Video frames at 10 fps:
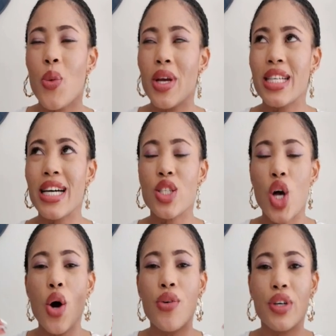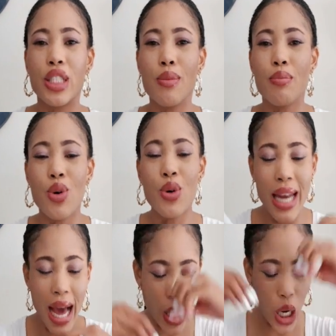We were just over the
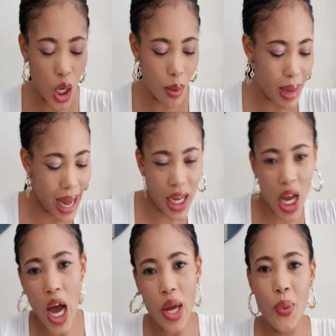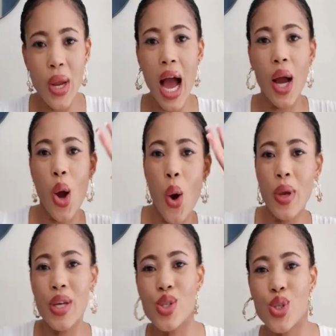moon, like, oh my God, we are
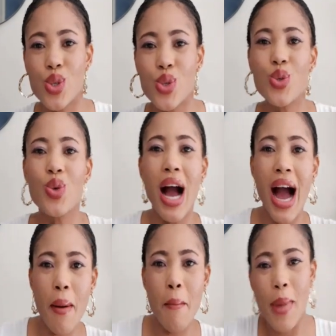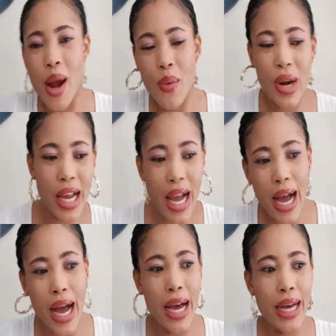going to
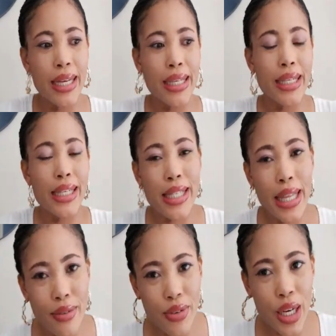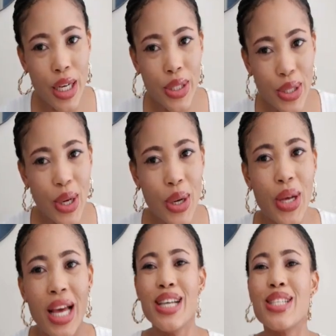America in South Africa, you
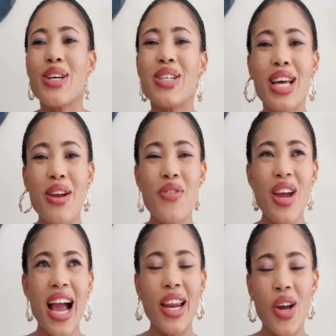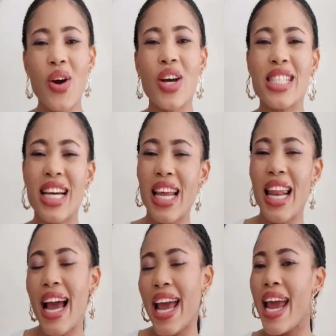know. So South Africa in Congo, it's
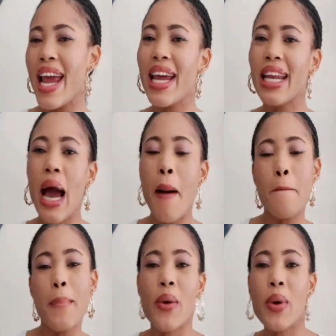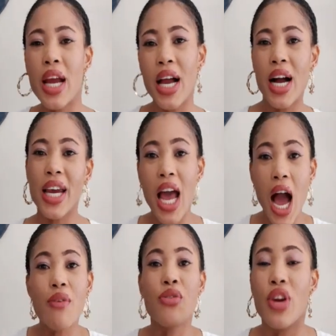kind of like an America in
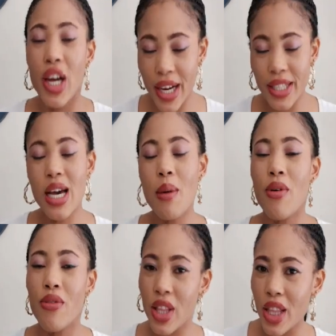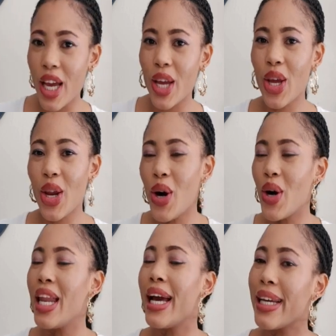Africa type of a thing, you
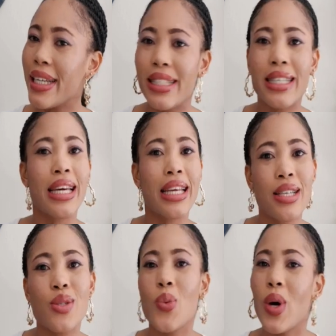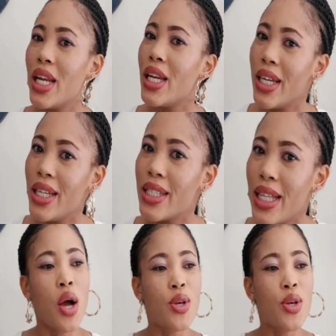know, like it is what it is.